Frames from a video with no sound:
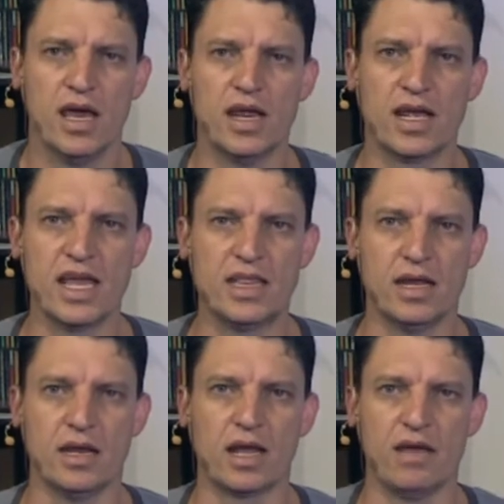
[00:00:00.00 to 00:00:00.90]
and I get
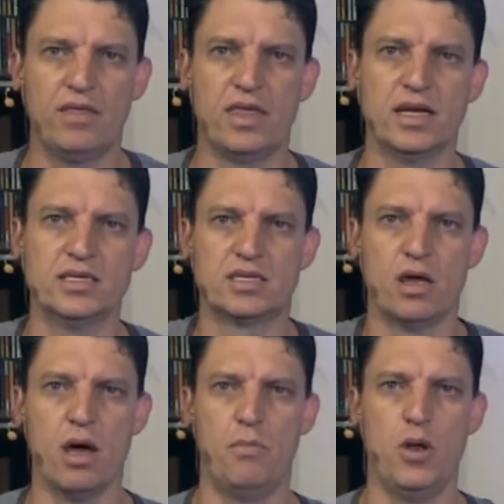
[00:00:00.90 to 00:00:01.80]
them like everything
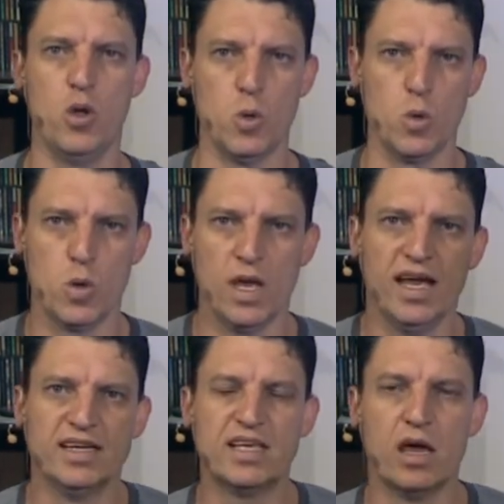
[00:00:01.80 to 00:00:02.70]
is a blue.
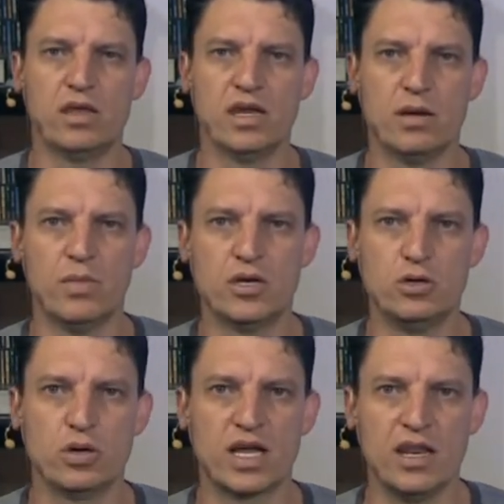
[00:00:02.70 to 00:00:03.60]
So then I might
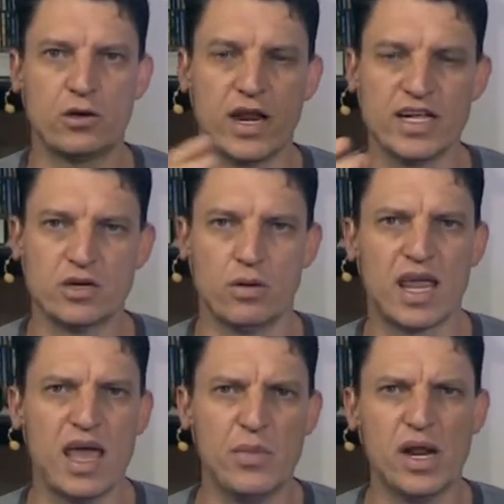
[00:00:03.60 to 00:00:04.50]
do color correction on
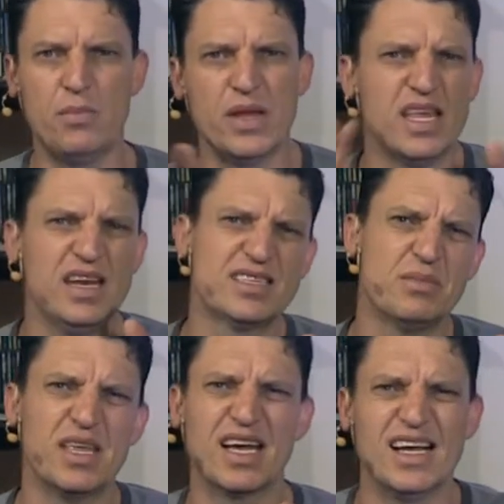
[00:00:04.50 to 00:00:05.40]
camera, but then
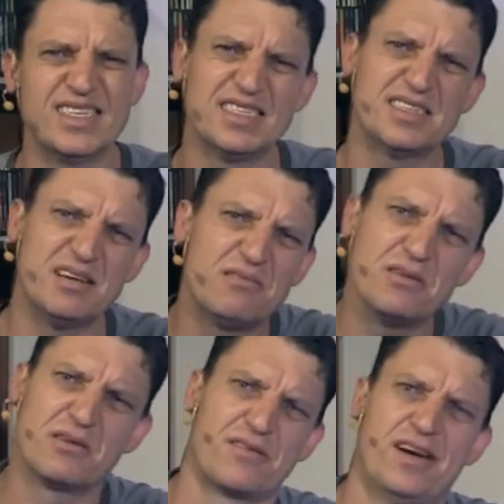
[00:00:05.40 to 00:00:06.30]
some of the colors just
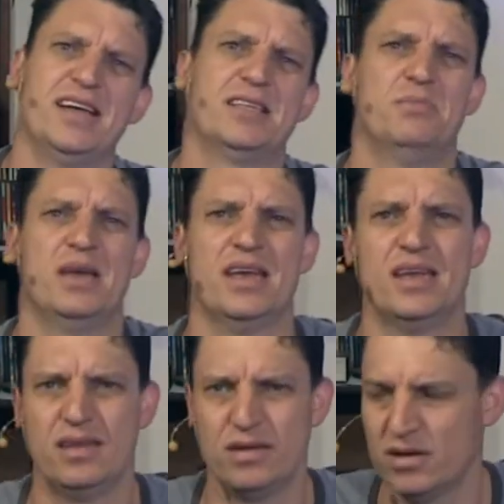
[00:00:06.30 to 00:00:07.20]
don't look right,
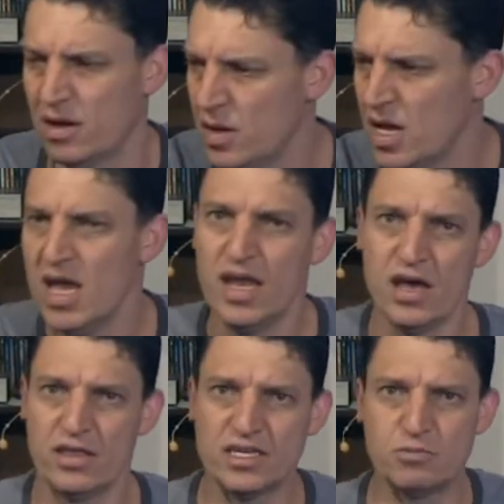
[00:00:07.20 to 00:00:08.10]
man. You know.
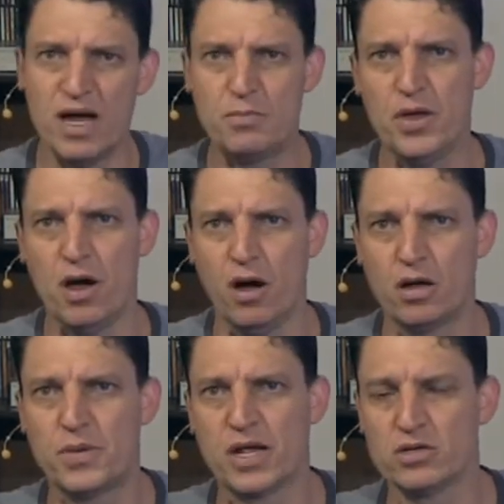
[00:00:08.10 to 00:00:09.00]
Now this might be
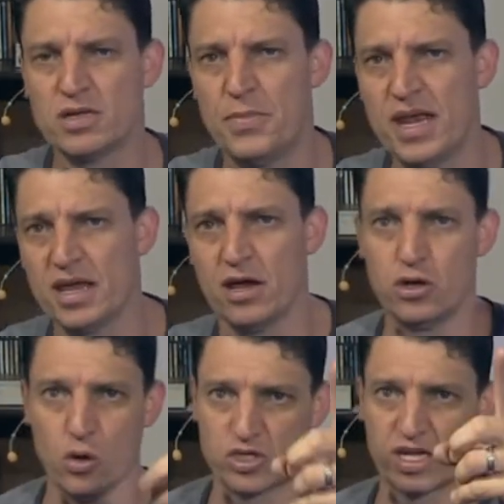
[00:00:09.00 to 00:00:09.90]
hard because depending
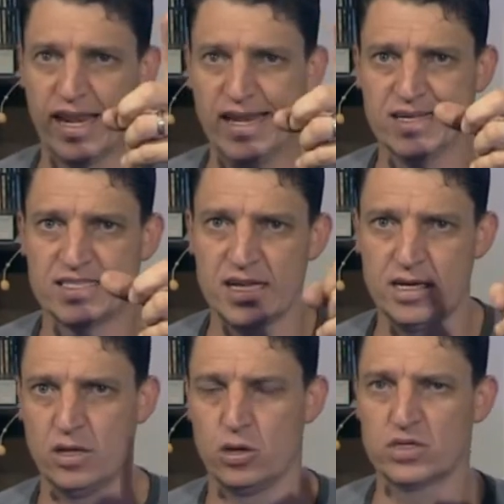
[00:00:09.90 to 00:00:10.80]
on your screen is
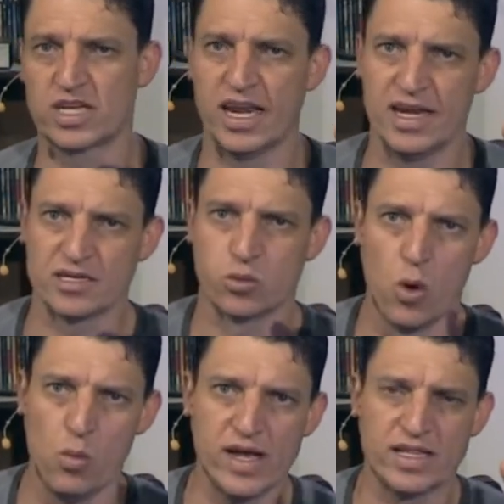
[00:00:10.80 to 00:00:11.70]
set. If your screen is
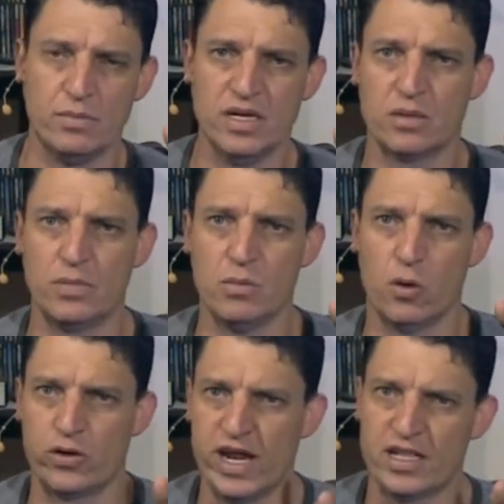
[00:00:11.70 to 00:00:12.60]
warm white, it means it'll be
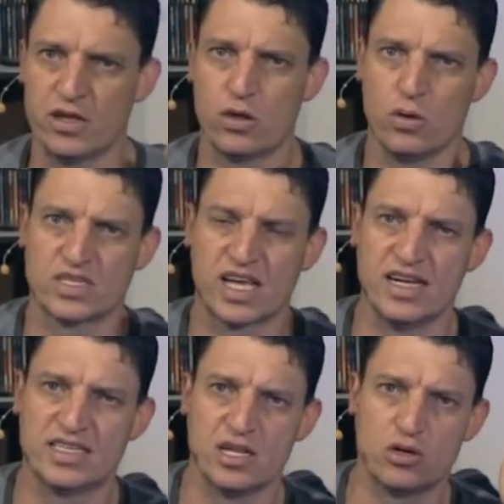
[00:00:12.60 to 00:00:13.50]
more red. If your
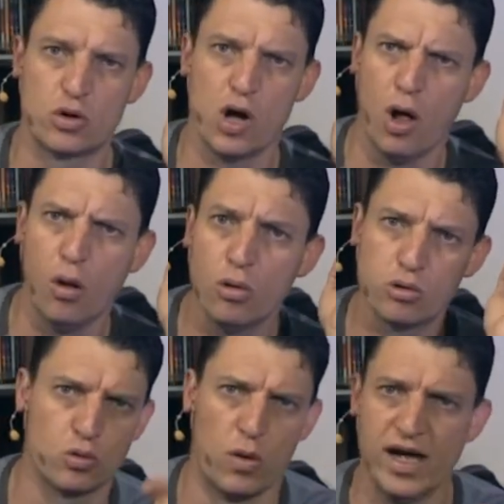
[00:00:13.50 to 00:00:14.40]
screen set to
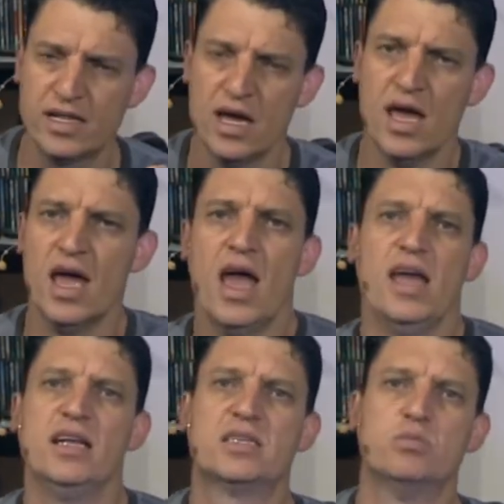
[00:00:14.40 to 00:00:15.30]
cold white,
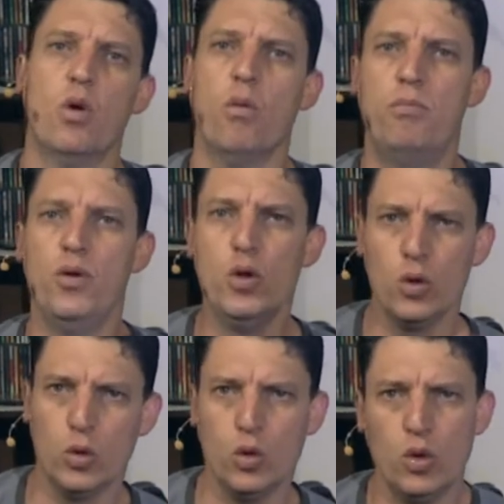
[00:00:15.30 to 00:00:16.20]
it's more
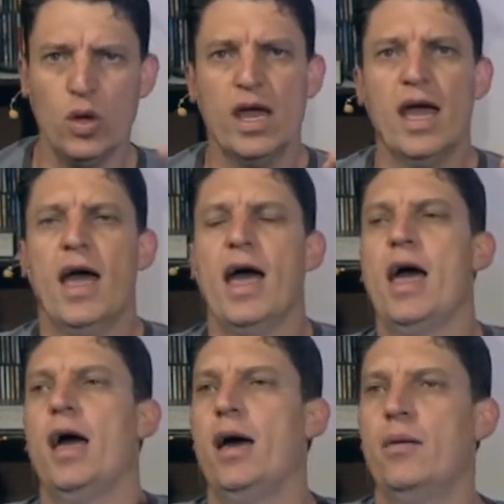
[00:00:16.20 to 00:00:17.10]
blue.
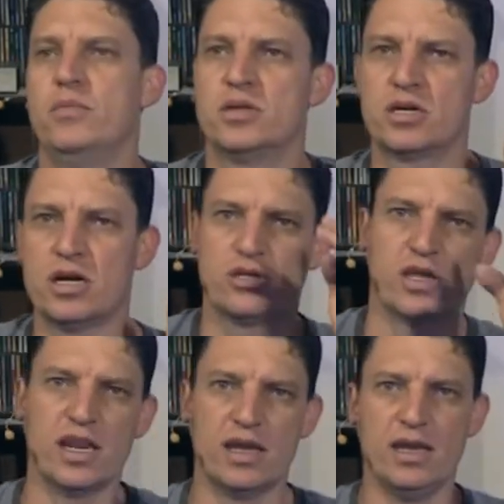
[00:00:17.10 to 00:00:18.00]
Try
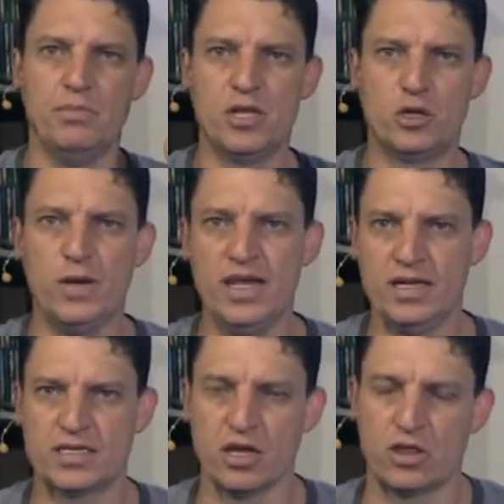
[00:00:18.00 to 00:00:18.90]
to get it in
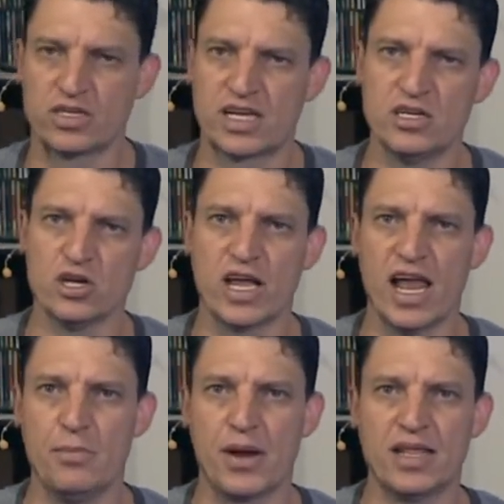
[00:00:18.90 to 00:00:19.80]
between. So if your screen's not
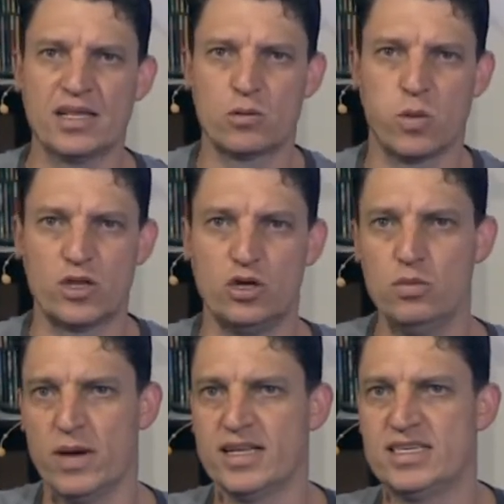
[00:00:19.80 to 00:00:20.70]
calibrated, what
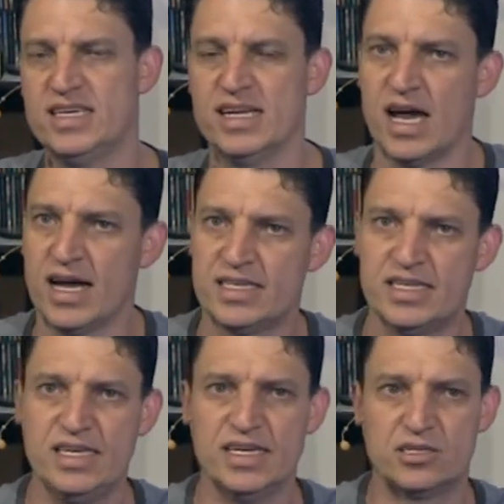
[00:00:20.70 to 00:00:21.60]
you might see and I
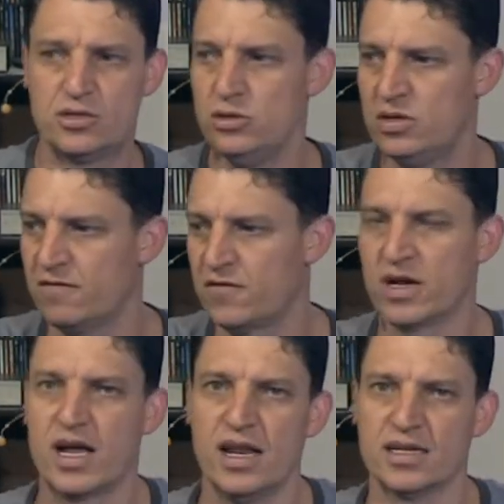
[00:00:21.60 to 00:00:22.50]
see is 2
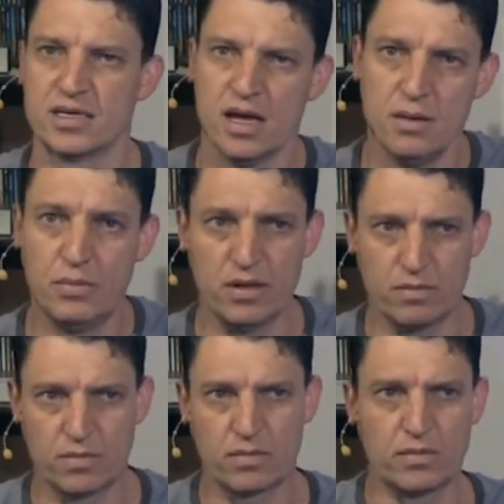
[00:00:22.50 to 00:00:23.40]
different colors.
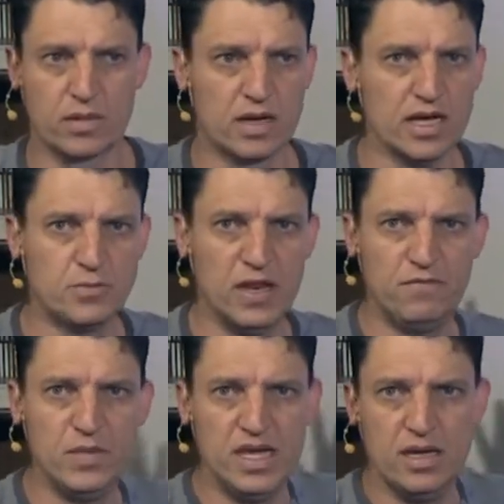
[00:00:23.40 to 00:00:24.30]
But guys,
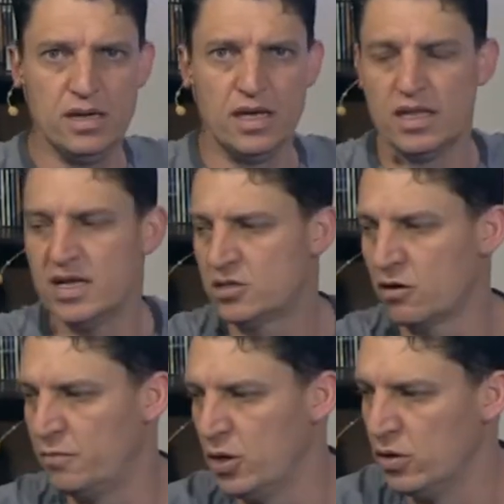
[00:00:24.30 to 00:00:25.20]
believe me, that's
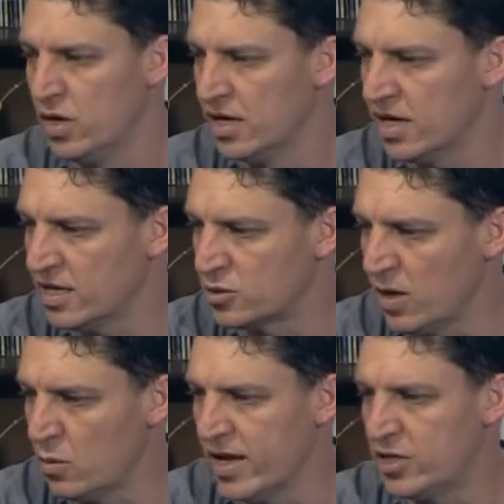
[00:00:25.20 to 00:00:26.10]
sort of blue. Now, there's
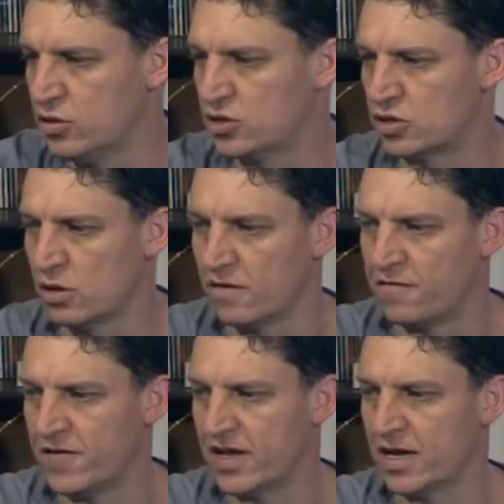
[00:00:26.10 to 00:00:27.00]
one way to sort
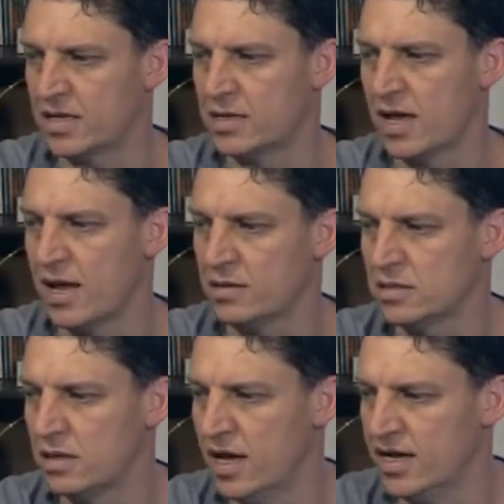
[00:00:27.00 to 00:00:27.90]
of figure it
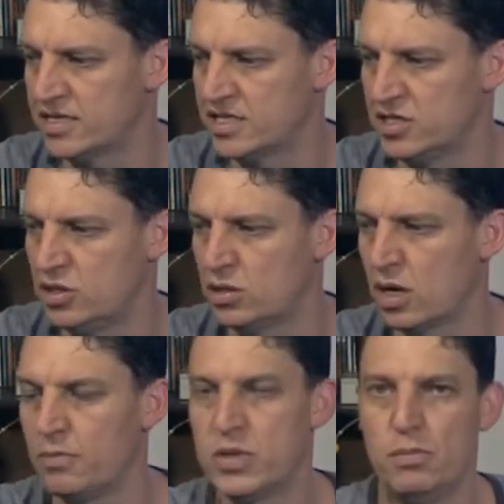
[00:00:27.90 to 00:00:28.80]
out. It's just to
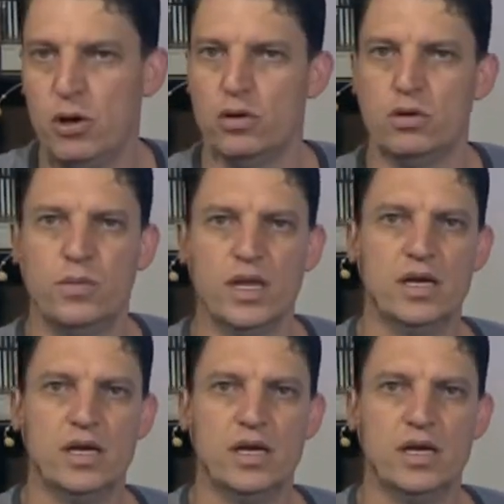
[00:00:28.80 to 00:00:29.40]
drop the blue